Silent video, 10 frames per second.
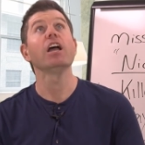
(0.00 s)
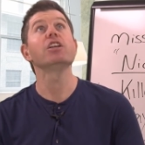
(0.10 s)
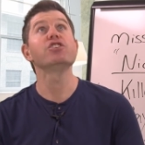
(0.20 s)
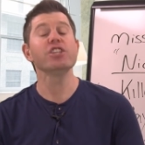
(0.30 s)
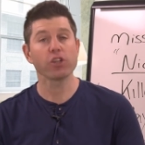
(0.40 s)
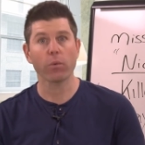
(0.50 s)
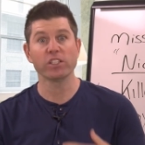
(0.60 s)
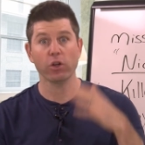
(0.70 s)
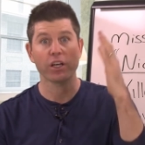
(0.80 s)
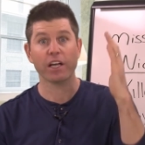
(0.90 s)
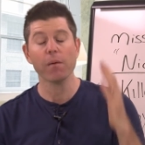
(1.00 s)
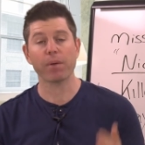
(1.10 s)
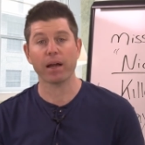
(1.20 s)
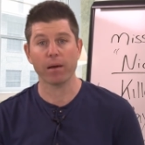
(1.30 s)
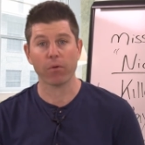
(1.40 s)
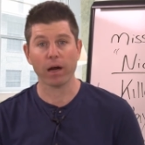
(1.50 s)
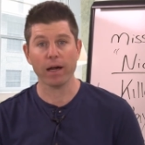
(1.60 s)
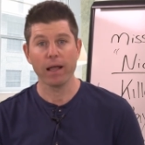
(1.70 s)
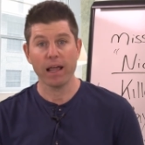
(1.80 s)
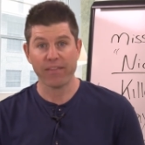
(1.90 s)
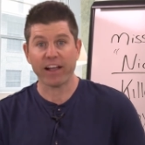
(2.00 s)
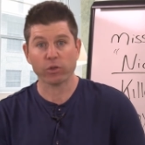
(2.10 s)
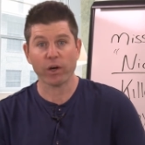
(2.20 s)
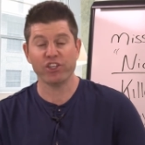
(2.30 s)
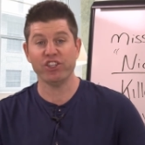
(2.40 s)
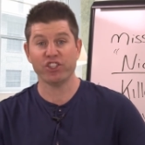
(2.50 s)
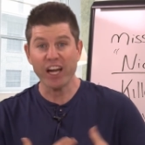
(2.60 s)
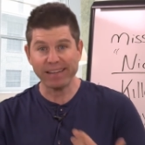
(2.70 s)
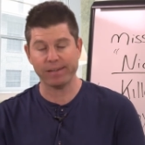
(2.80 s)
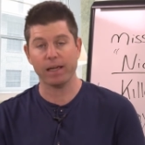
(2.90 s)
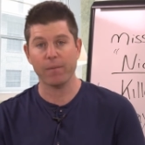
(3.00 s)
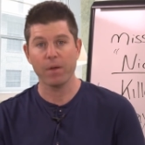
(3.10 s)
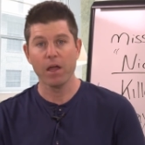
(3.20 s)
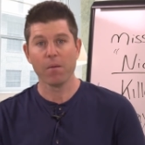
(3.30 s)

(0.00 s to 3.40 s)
And she's always looking up at him, right? And that's why she's chasing him,